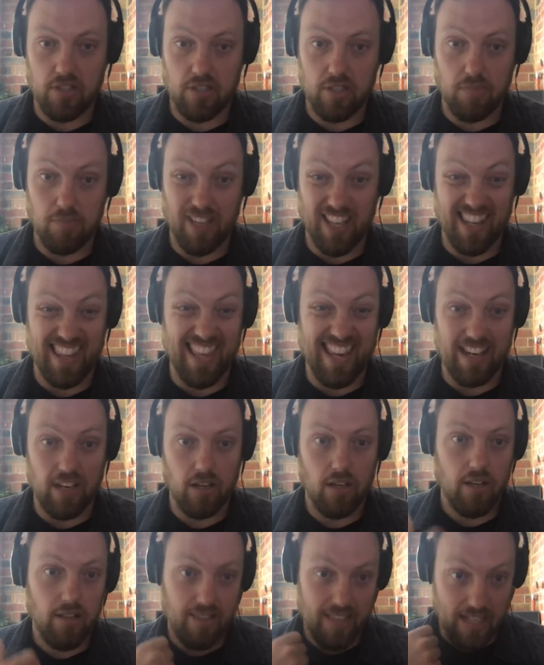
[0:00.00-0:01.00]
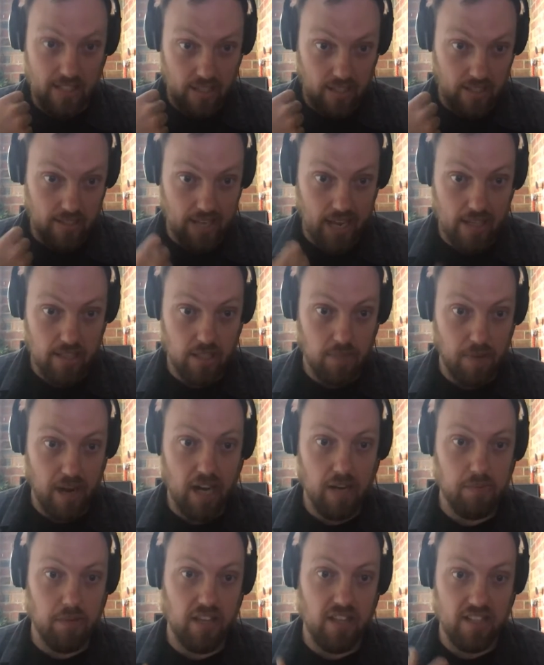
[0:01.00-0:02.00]
system, but then that's
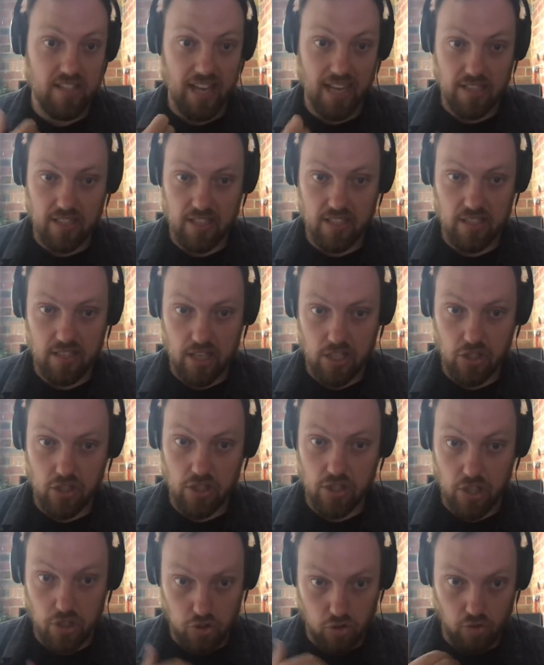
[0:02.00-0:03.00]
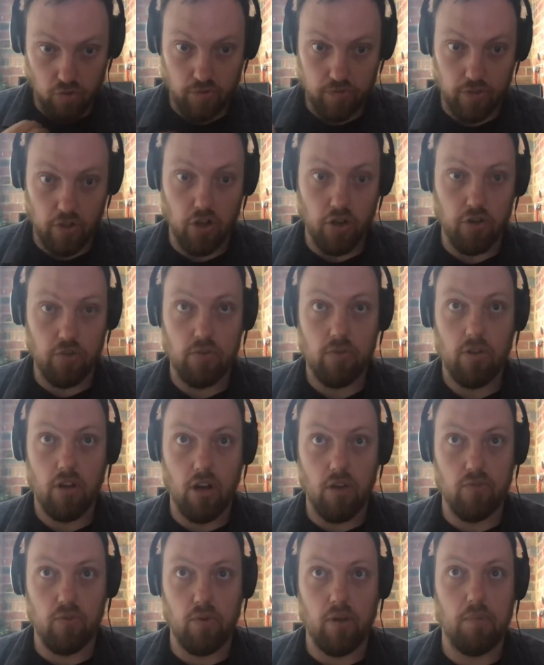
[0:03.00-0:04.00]
exacerbated by the tax concessions that do flow
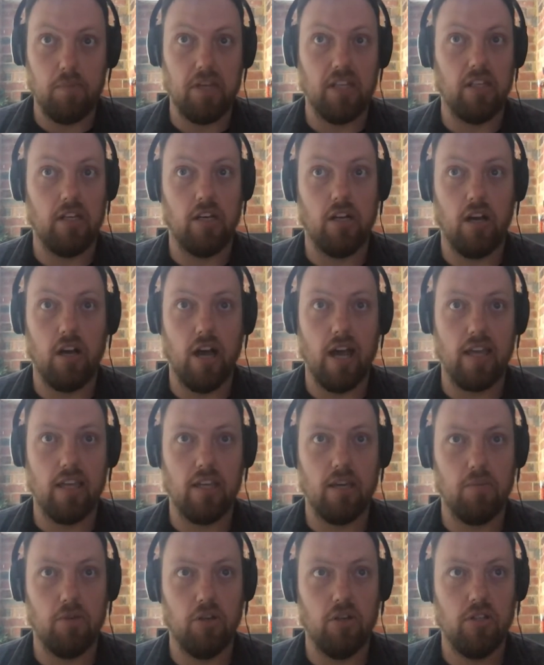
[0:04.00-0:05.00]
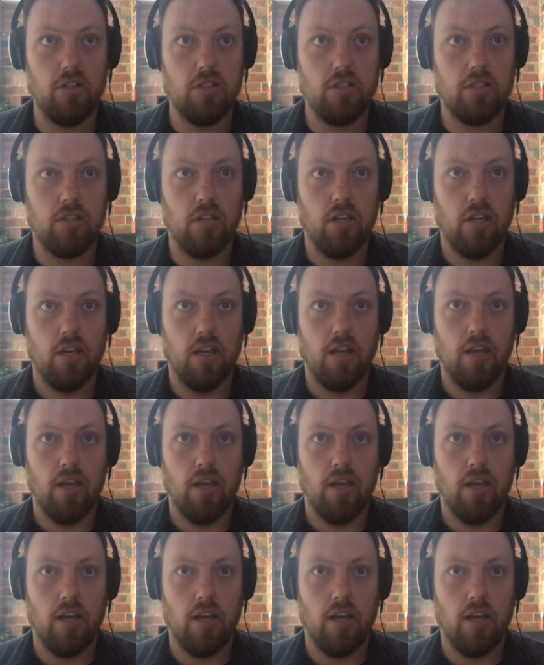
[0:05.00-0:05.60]
overwhelmingly to high income earners.